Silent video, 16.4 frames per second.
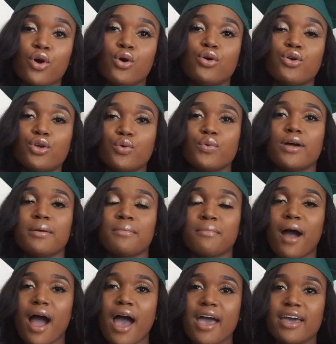you wouldn't
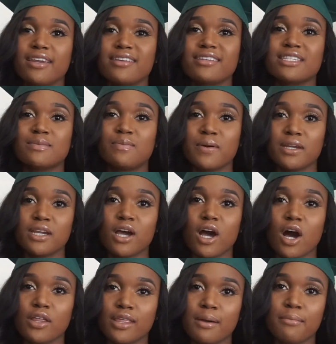mind spending
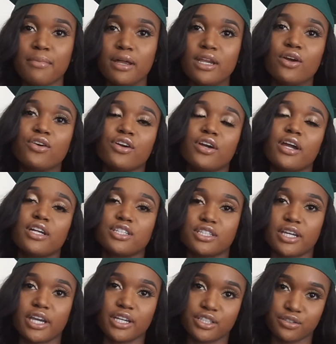all that money on your
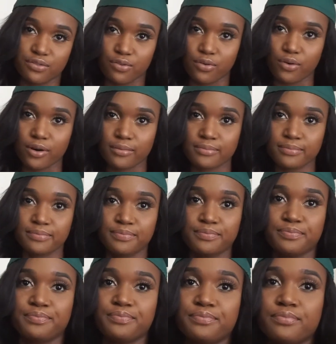education for.
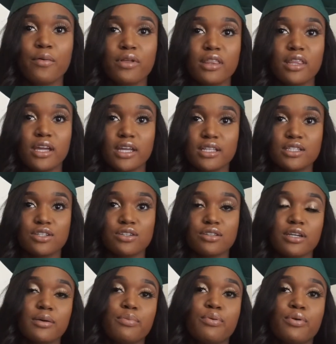I would look into
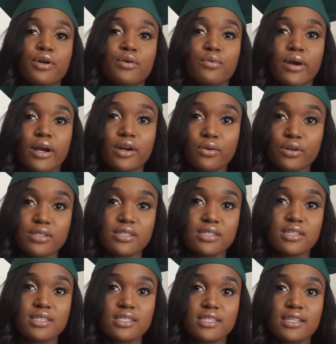their
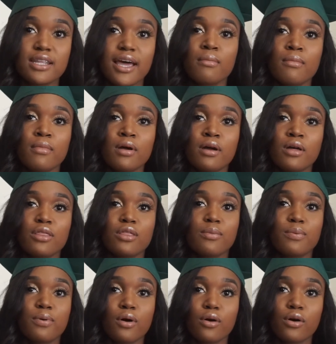prerequisites that the
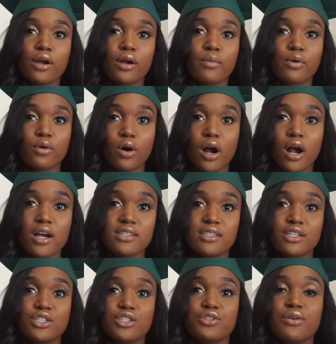program requires
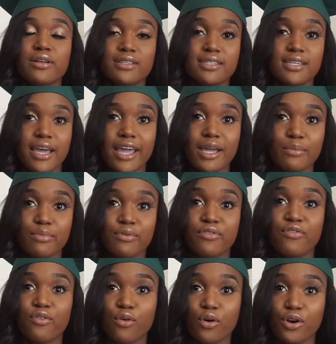that you take
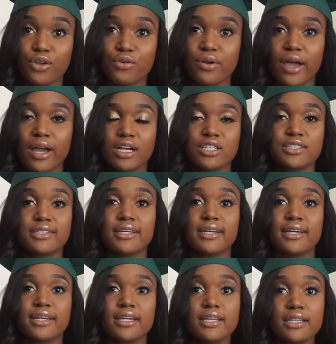before you actually
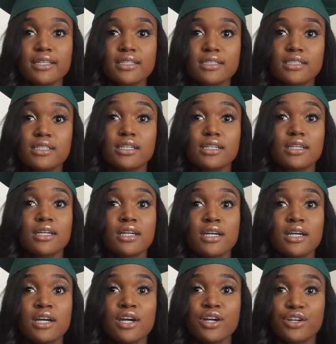get into
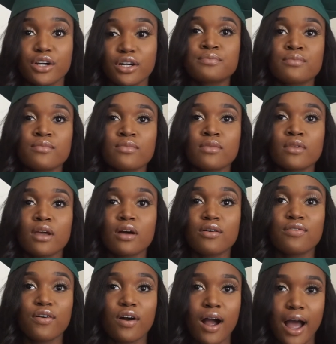nursing.
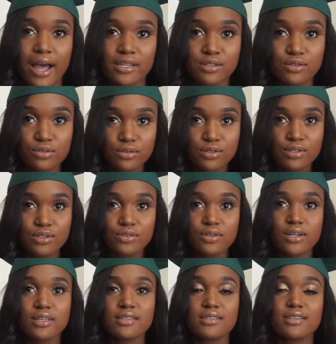For high school
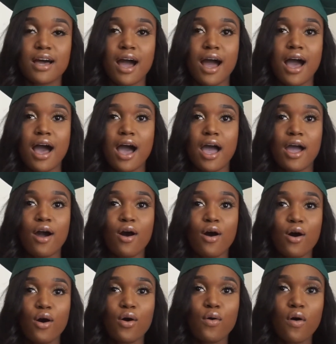students, I
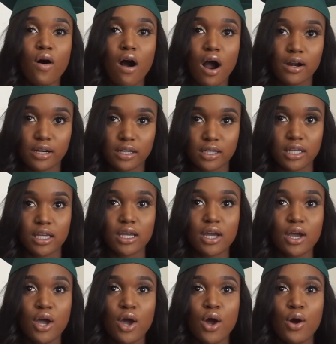wholeheartedly
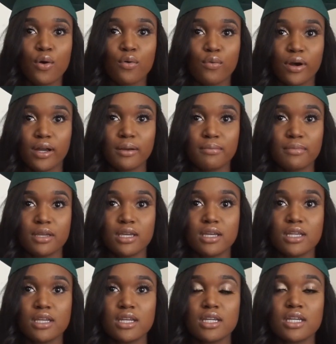
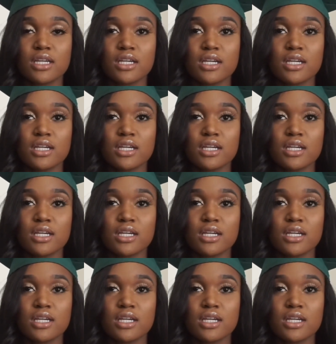recommend,